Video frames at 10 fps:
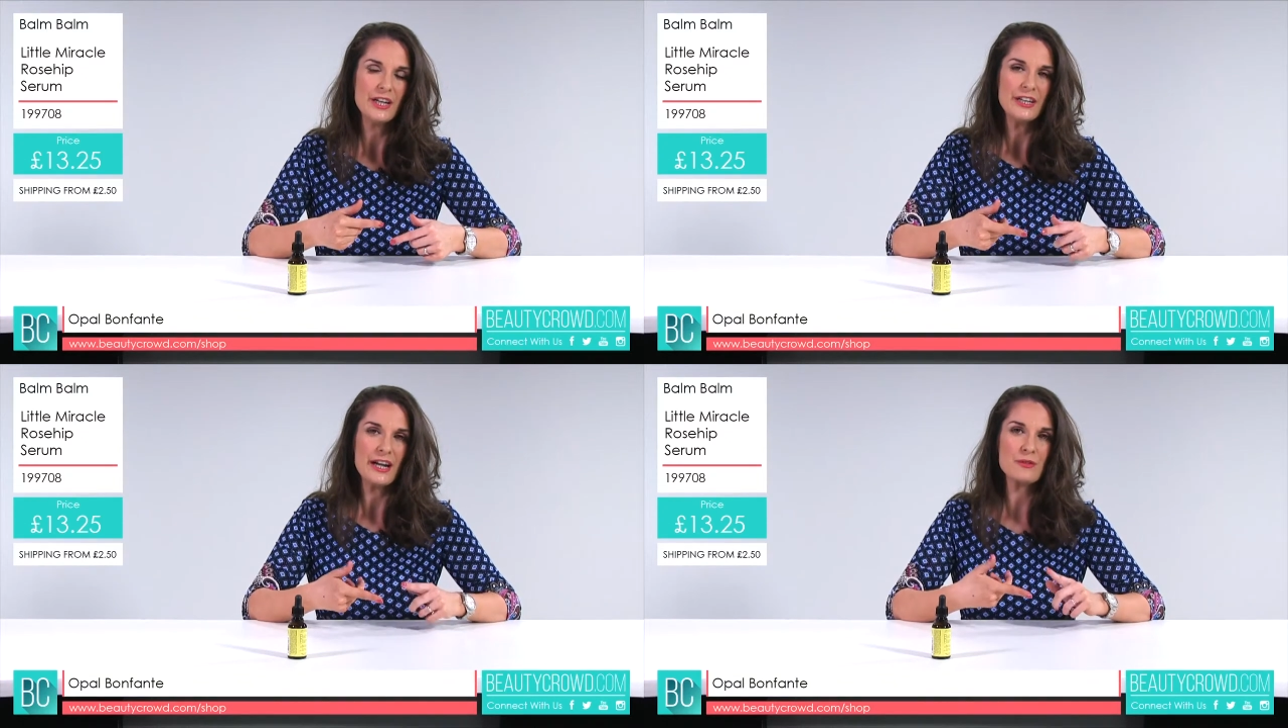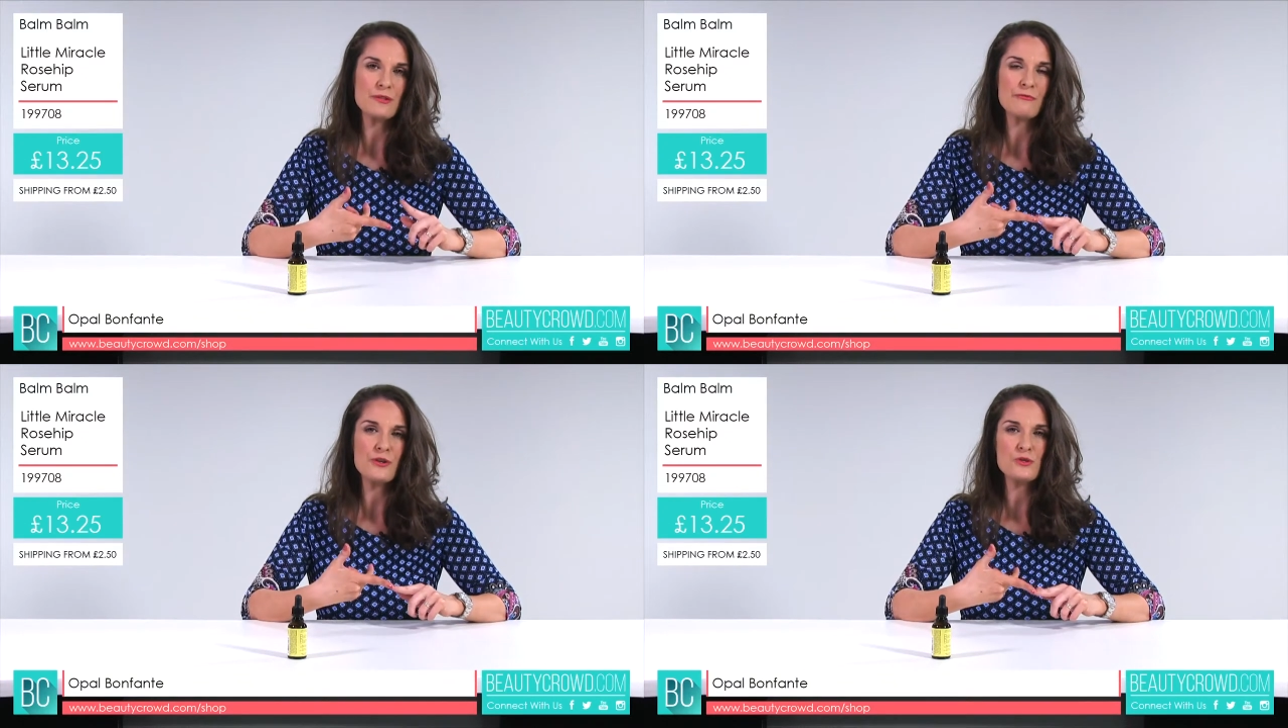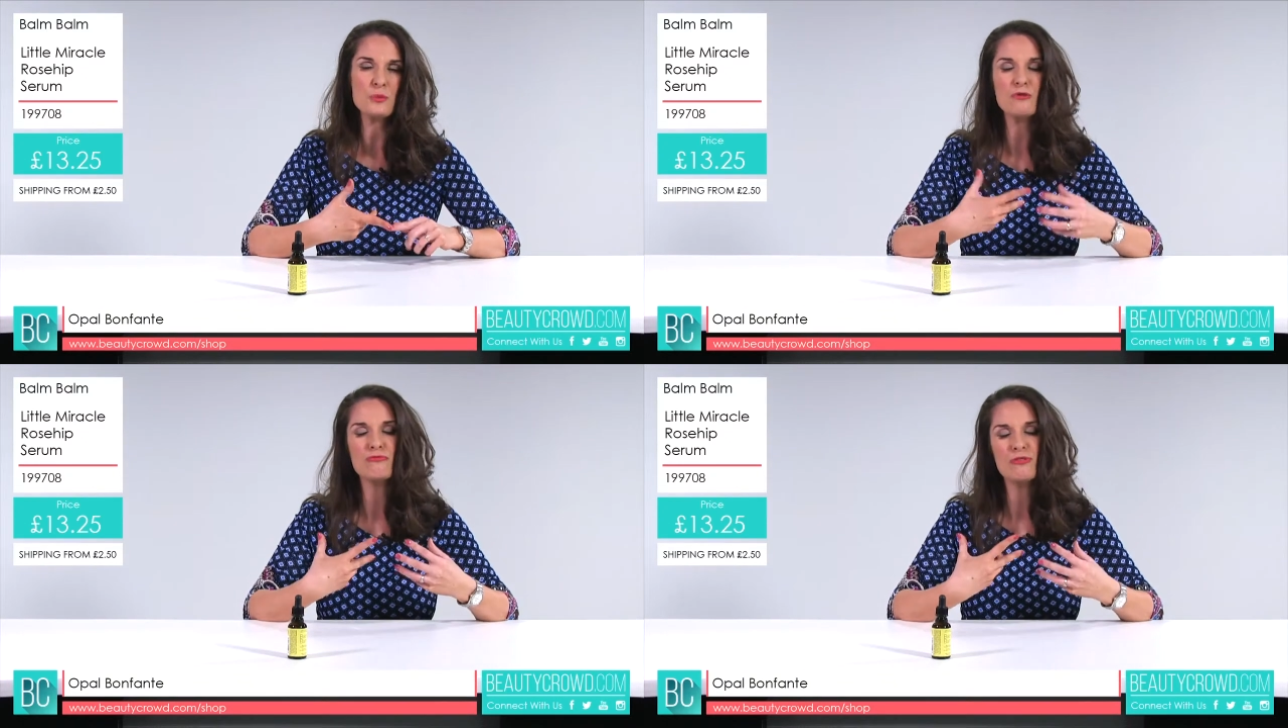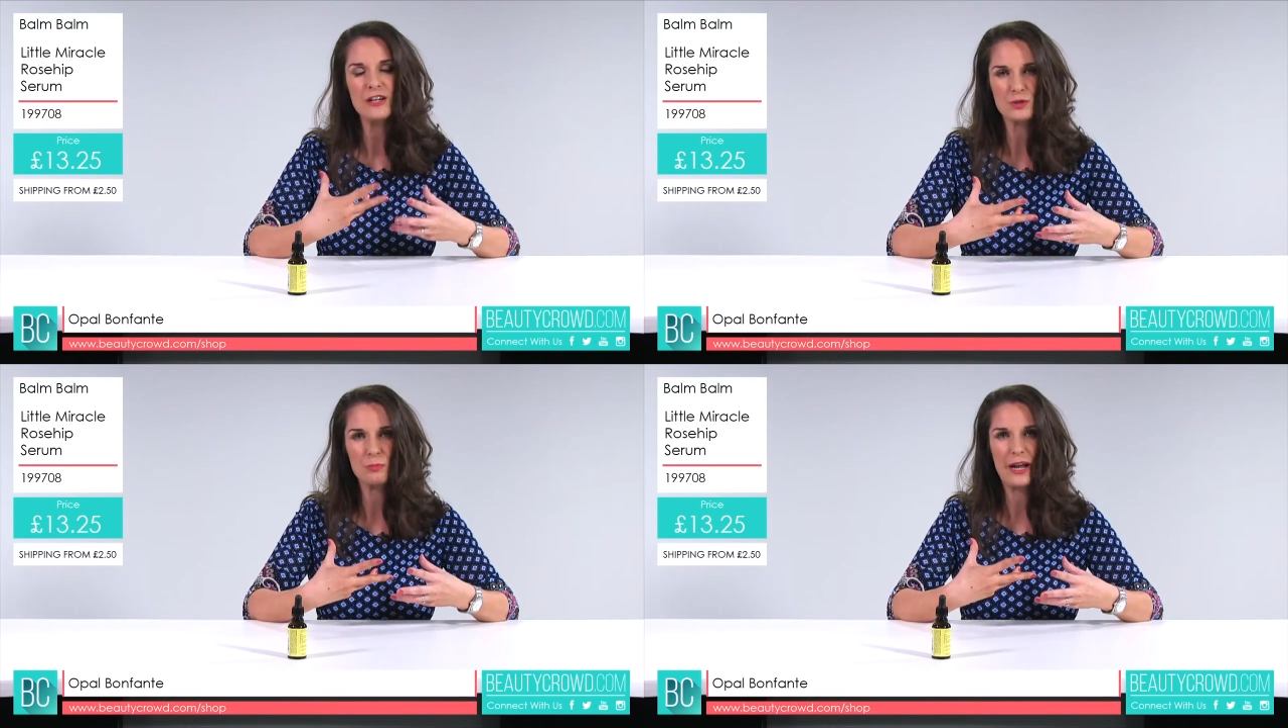Now, it's infused with a
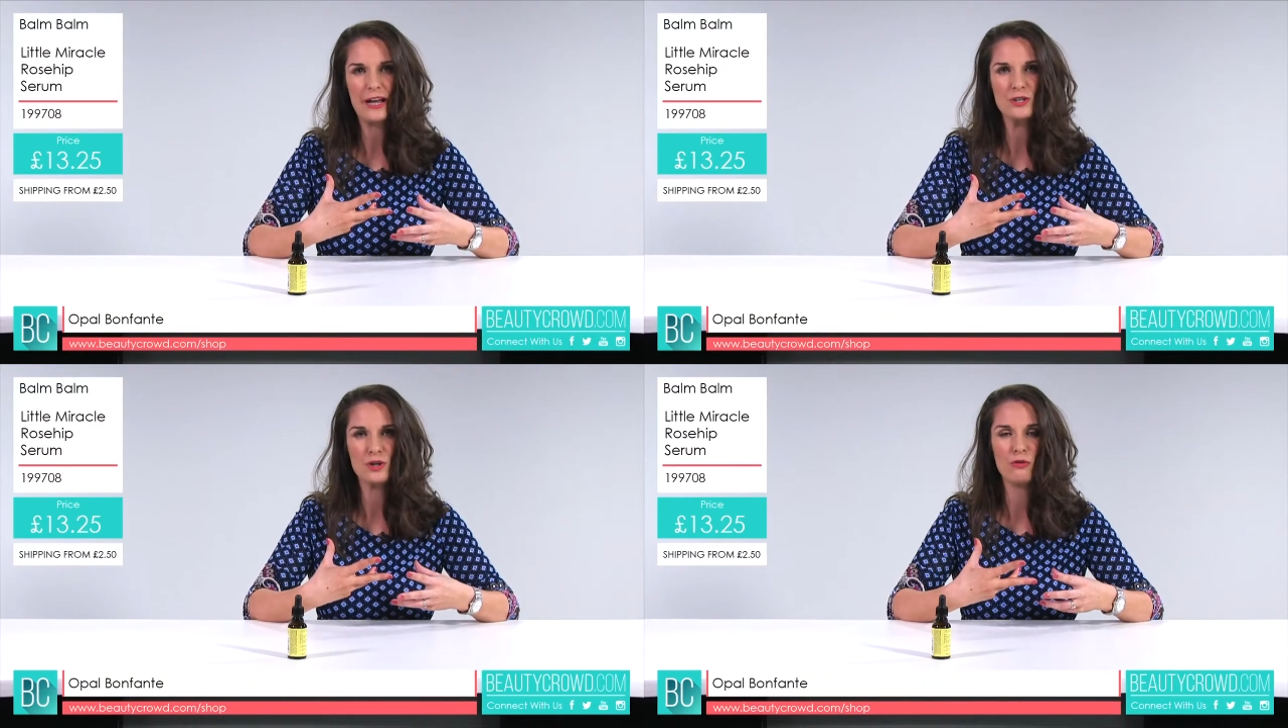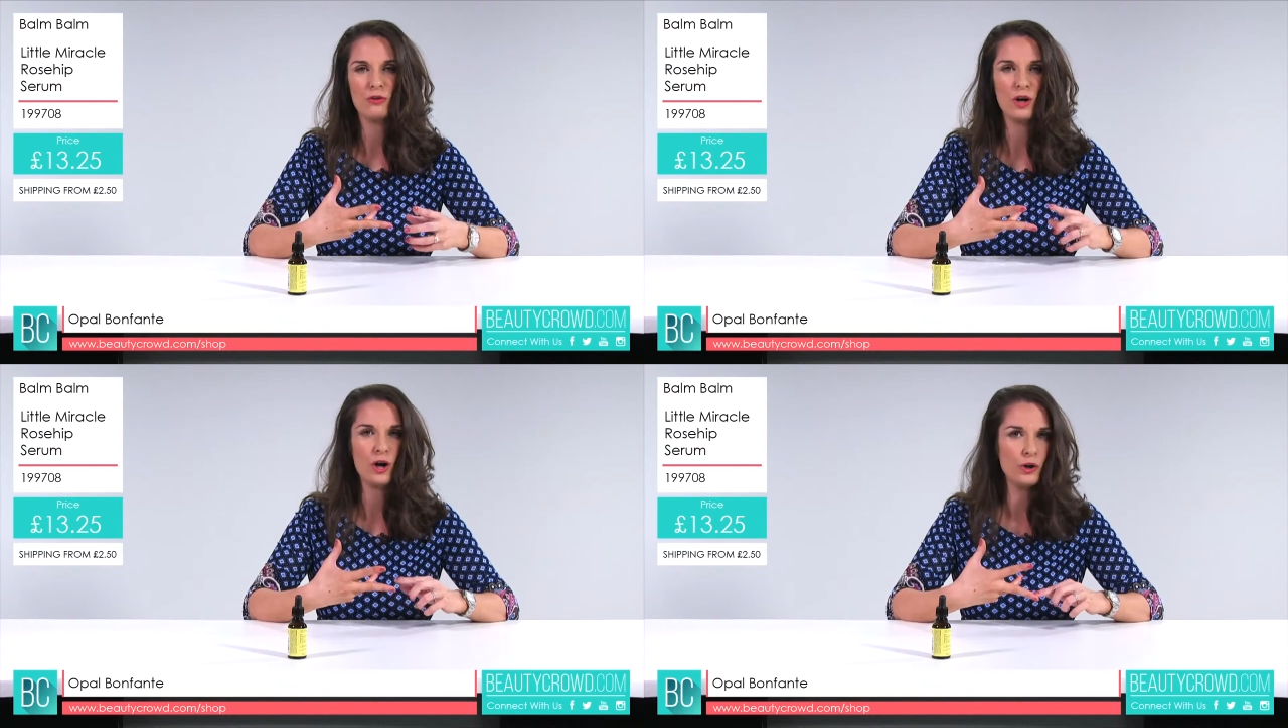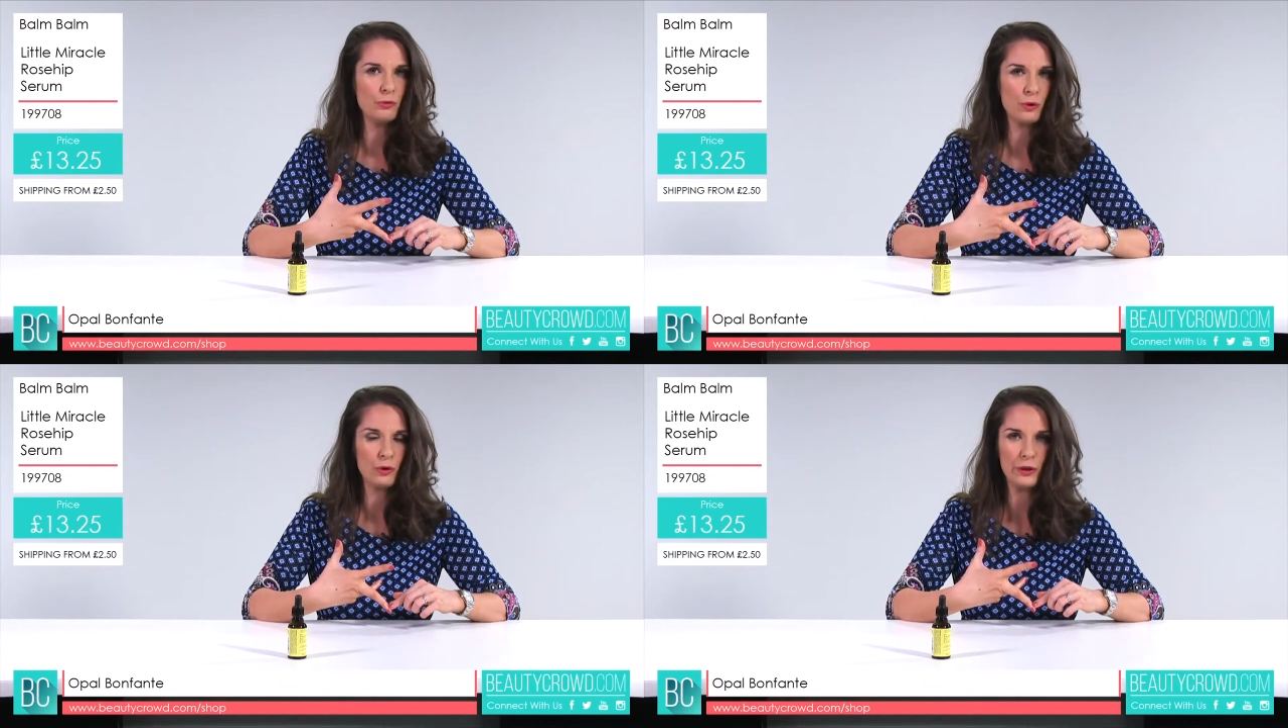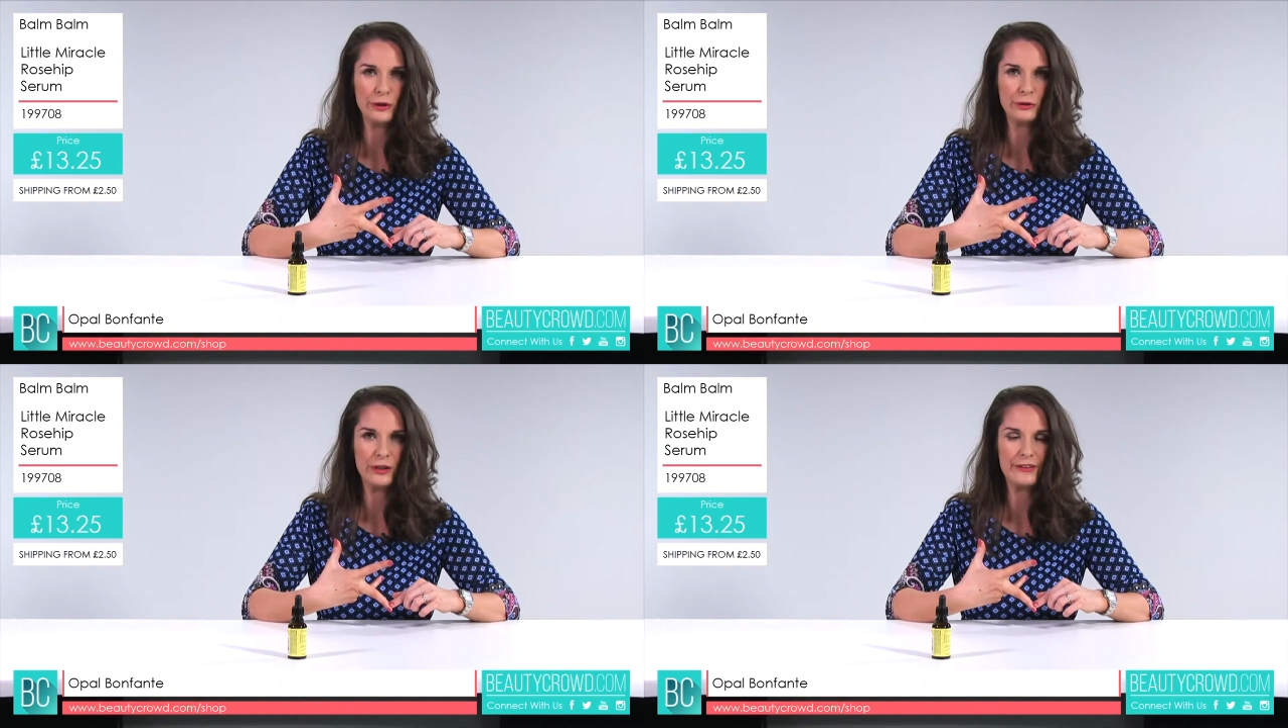rich blend of jojoba
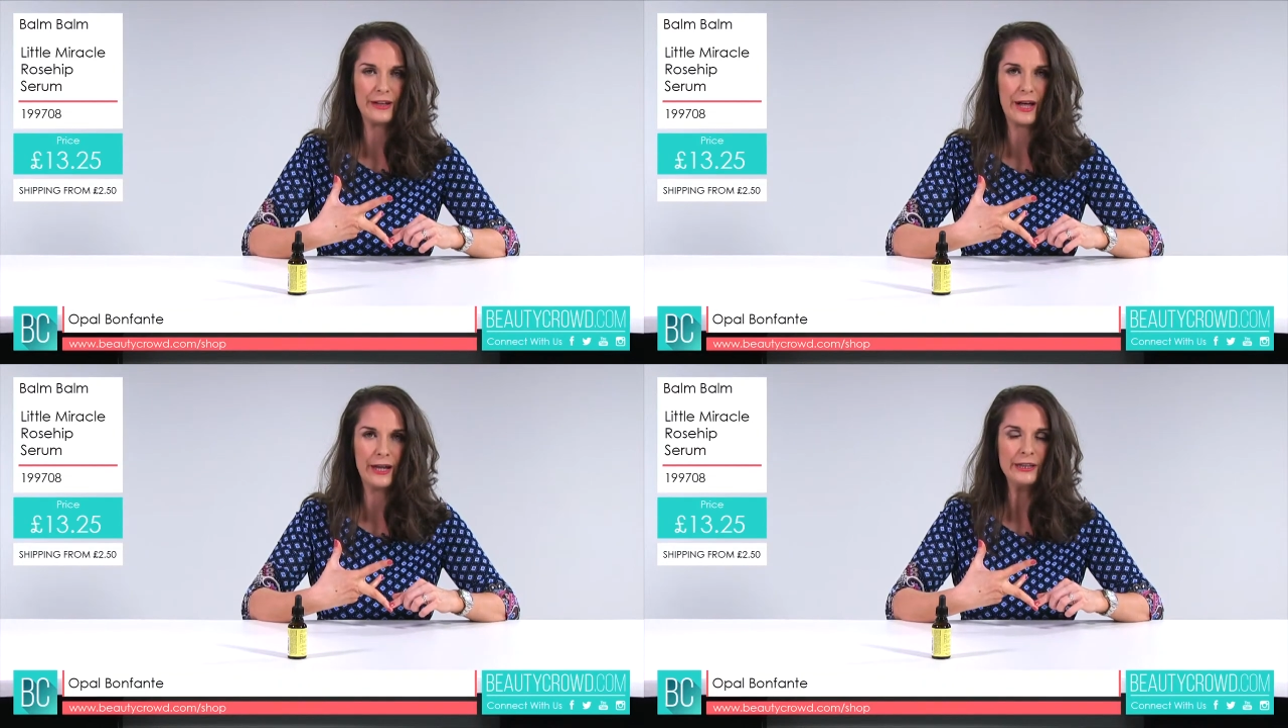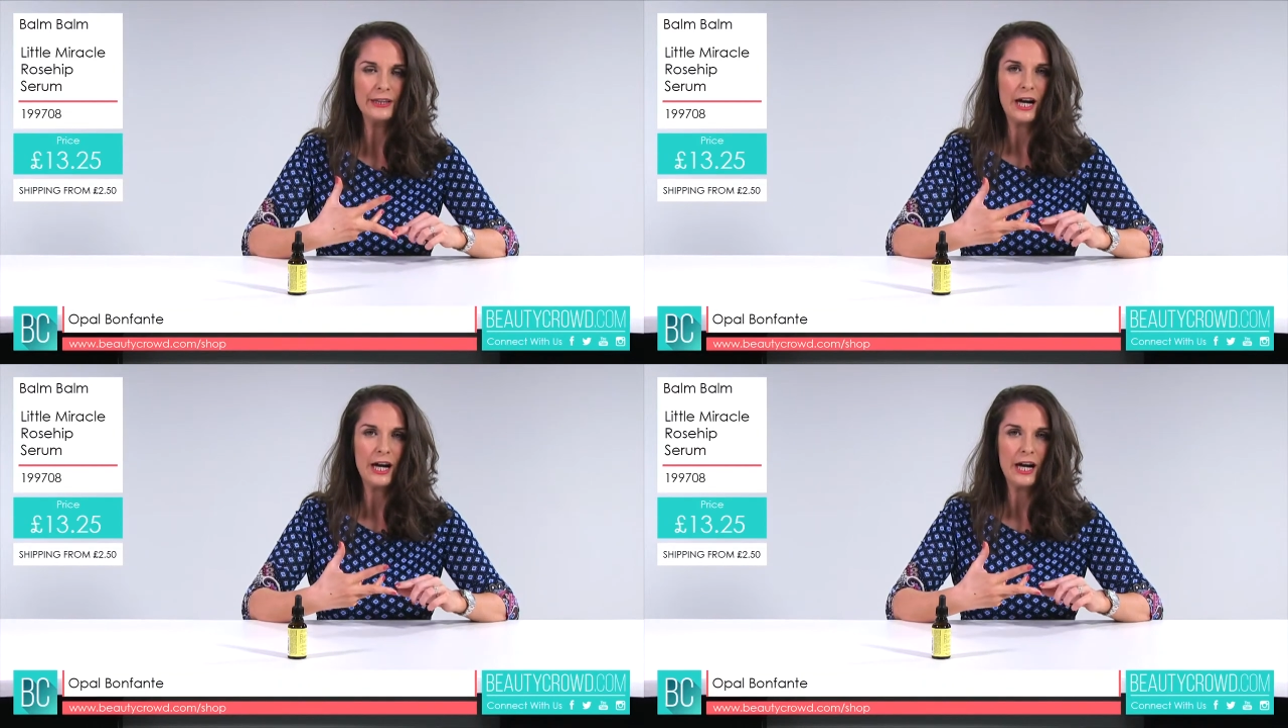oil in there,